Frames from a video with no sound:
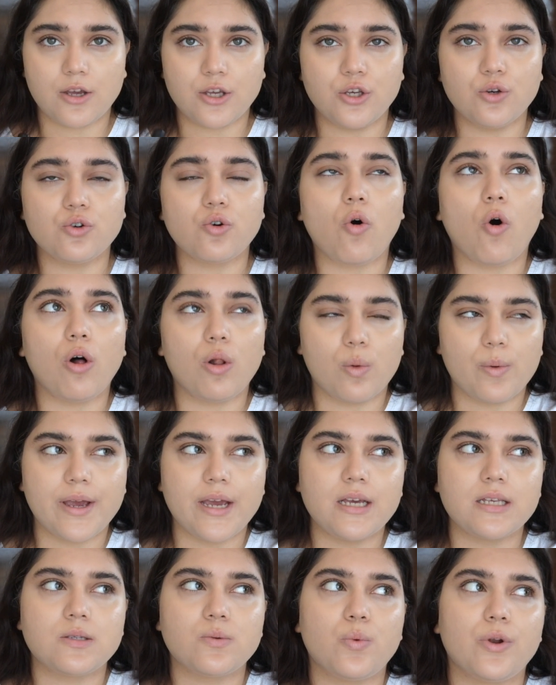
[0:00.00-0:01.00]
You
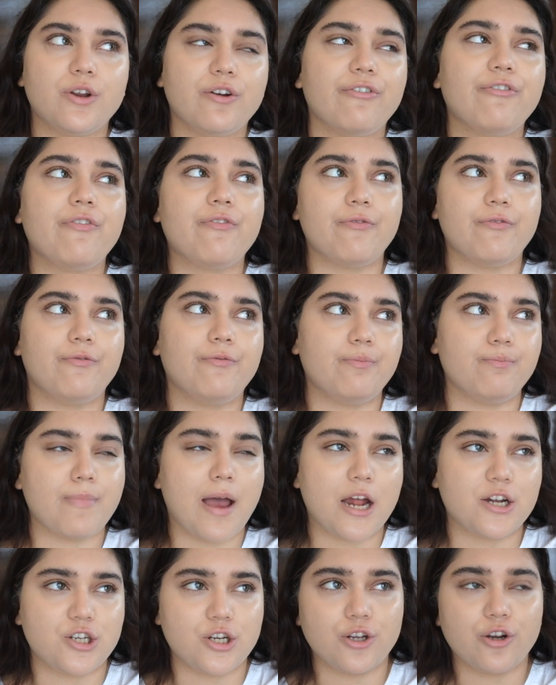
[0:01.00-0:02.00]
always, when you're
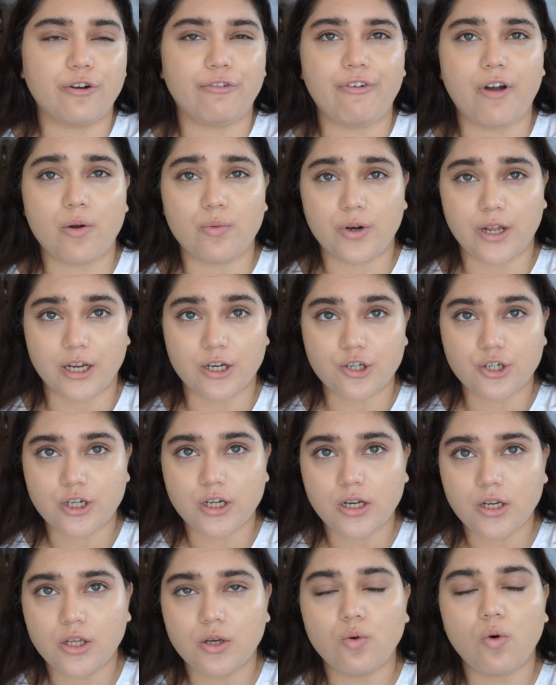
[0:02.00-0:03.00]
matching your
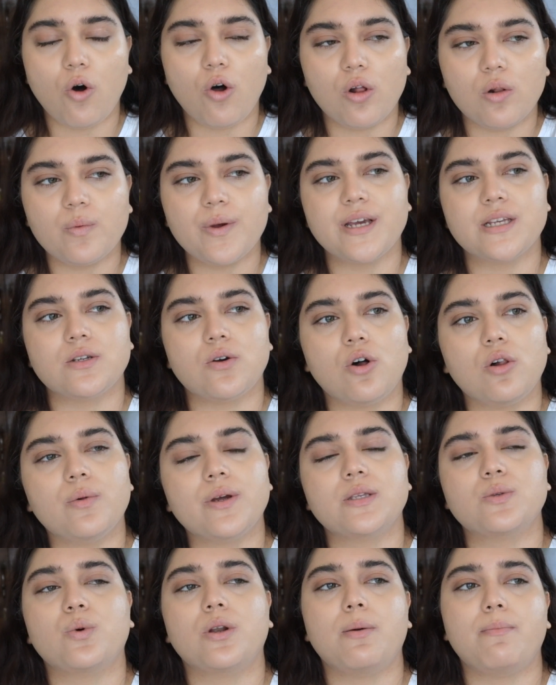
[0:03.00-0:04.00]
foundation, you always
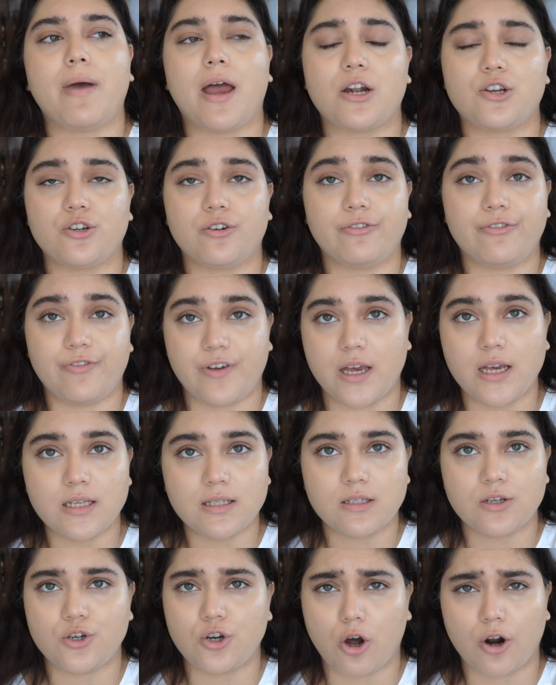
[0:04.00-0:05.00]
want to match your
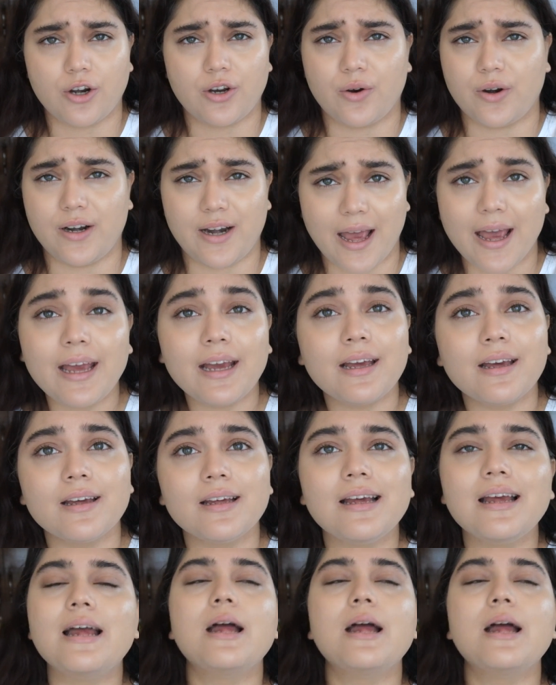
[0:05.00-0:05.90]
face, not your neck.